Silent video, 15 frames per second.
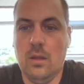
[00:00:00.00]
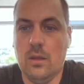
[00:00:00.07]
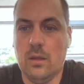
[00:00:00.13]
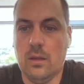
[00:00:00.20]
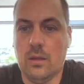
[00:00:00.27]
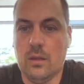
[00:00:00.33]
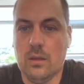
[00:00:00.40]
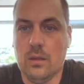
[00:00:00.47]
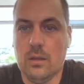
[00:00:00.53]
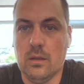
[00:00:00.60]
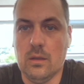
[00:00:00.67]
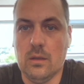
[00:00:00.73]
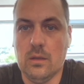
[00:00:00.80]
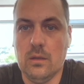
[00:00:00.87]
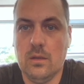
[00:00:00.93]

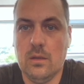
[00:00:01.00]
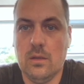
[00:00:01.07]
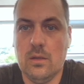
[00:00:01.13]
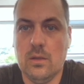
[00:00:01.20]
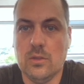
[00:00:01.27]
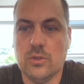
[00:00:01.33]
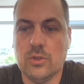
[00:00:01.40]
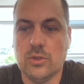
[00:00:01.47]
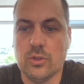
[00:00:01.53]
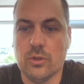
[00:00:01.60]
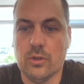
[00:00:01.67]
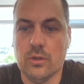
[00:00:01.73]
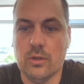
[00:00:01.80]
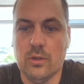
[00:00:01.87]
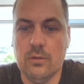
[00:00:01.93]
And sure
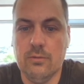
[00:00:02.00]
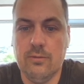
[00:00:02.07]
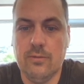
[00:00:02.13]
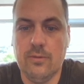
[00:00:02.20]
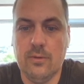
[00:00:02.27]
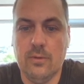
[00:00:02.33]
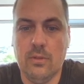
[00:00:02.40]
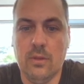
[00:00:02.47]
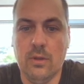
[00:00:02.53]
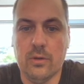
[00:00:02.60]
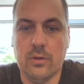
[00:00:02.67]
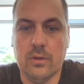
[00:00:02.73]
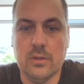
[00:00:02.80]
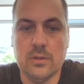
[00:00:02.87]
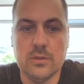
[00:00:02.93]
enough, there
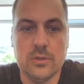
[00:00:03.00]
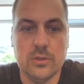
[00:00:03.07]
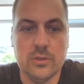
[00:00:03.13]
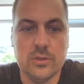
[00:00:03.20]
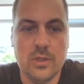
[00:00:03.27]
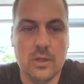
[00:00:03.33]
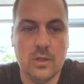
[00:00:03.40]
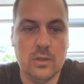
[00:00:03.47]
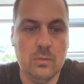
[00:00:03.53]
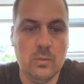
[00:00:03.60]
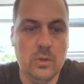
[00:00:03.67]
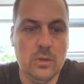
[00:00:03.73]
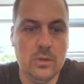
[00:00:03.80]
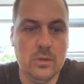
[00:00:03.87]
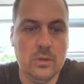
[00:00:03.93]
is your second
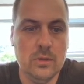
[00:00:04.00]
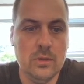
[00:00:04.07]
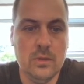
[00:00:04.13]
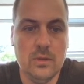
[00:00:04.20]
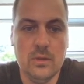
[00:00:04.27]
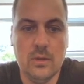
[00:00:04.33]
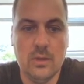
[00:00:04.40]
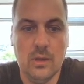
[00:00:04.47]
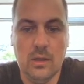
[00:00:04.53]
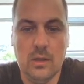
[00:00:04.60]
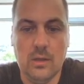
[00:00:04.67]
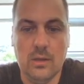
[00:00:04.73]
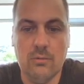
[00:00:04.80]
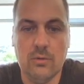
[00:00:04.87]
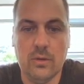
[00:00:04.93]
one,
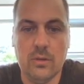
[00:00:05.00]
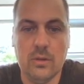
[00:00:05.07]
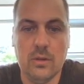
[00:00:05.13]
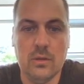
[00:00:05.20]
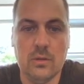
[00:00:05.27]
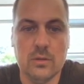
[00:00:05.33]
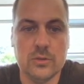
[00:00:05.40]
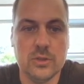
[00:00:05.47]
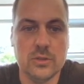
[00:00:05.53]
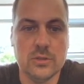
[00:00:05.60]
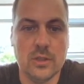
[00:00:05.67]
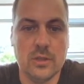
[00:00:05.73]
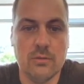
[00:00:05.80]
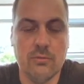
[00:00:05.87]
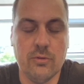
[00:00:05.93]
and everything looks just
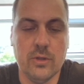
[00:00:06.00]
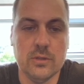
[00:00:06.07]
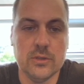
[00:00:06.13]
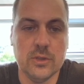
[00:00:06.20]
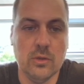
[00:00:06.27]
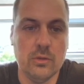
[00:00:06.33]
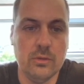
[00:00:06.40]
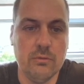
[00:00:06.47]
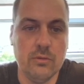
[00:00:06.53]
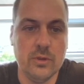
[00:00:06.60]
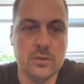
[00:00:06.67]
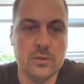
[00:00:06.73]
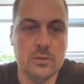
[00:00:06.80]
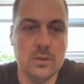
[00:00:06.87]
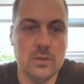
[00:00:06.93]
like the first. So your
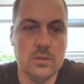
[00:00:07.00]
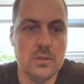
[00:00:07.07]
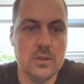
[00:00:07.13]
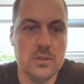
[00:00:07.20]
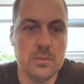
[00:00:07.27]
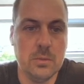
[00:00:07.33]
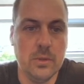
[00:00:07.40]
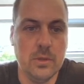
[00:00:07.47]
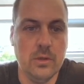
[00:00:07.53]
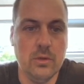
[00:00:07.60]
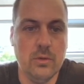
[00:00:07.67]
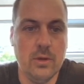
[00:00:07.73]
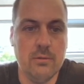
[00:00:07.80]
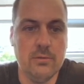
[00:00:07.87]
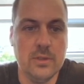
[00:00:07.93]
first one didn't disappear. You
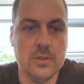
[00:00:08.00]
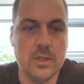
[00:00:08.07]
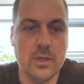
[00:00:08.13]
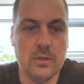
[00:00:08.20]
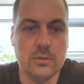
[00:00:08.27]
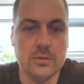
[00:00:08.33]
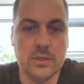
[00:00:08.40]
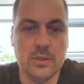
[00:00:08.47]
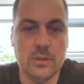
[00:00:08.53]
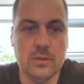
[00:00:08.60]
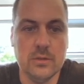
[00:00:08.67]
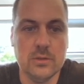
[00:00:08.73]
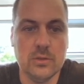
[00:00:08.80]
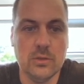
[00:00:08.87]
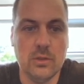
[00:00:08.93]
have these arrows here,
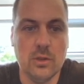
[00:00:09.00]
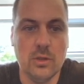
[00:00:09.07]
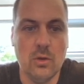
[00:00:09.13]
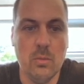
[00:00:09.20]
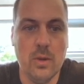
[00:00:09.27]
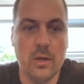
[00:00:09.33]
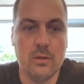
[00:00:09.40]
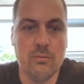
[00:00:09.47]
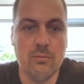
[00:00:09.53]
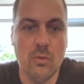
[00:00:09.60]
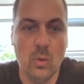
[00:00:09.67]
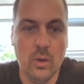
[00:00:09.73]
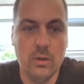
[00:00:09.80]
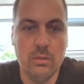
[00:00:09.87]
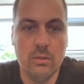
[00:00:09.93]
so you can go back and
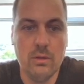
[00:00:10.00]
forth.